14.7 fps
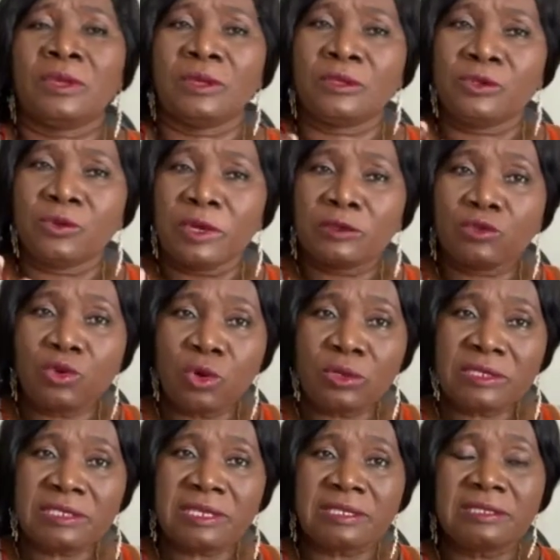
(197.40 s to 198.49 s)
you were
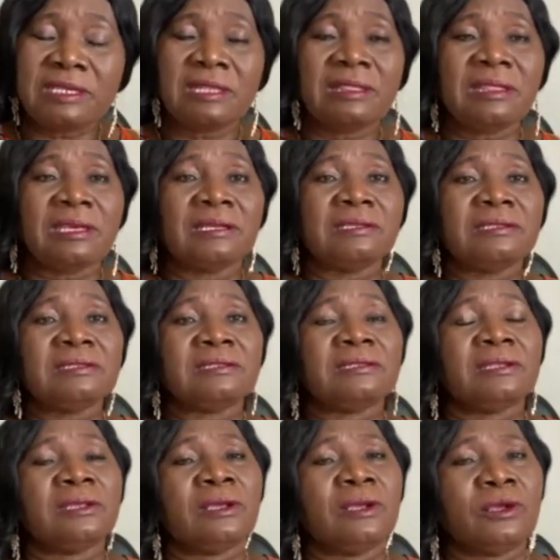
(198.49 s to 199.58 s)
told certain things,
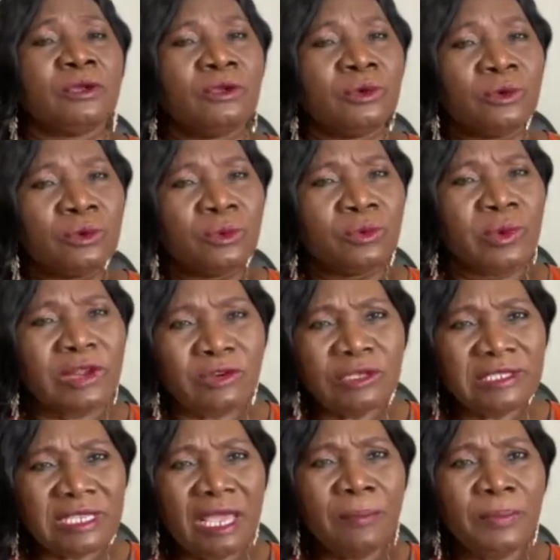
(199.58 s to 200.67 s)
you were
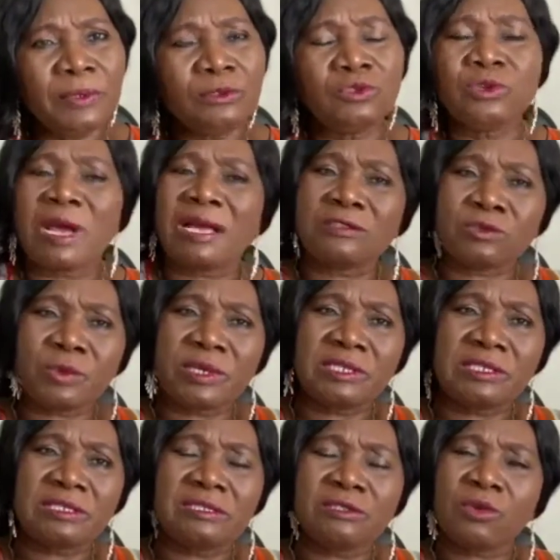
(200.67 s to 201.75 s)
not able to ask
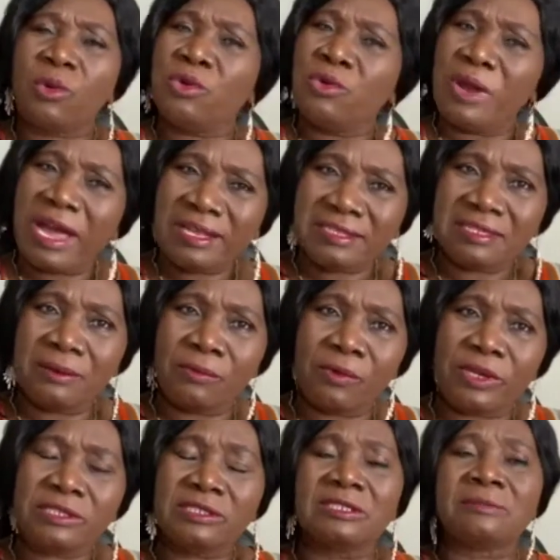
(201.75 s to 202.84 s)
questions, or you asked some
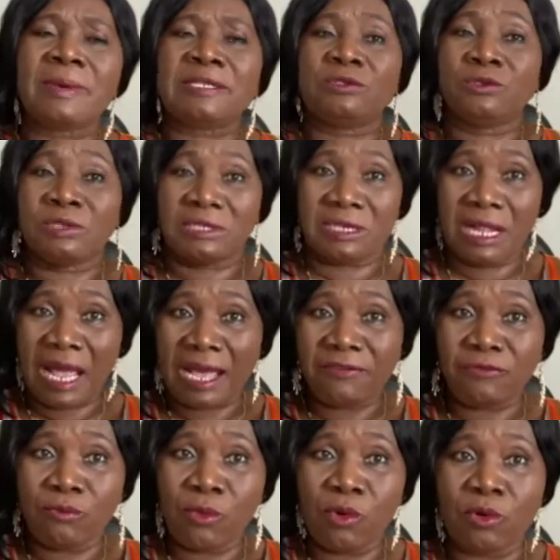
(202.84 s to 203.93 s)
questions but you still
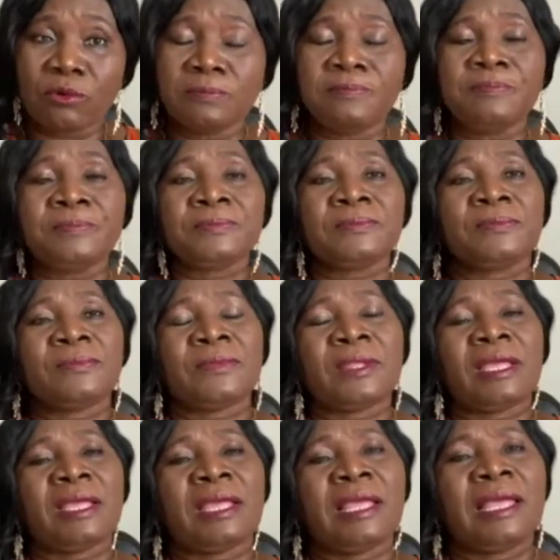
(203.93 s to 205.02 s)
have more.
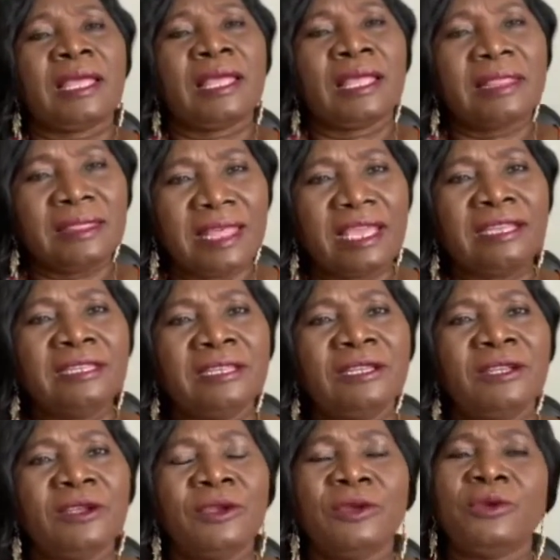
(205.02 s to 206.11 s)

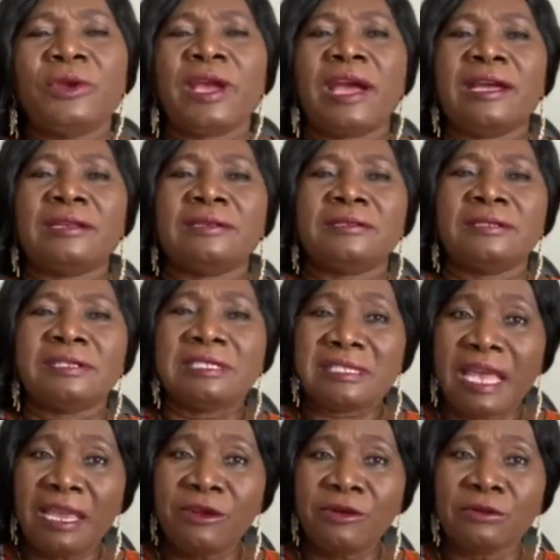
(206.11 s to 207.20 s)
Then you can
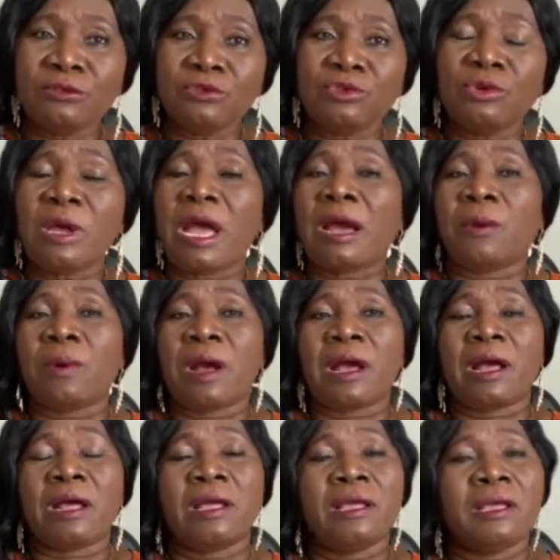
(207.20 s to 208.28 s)
sign on to our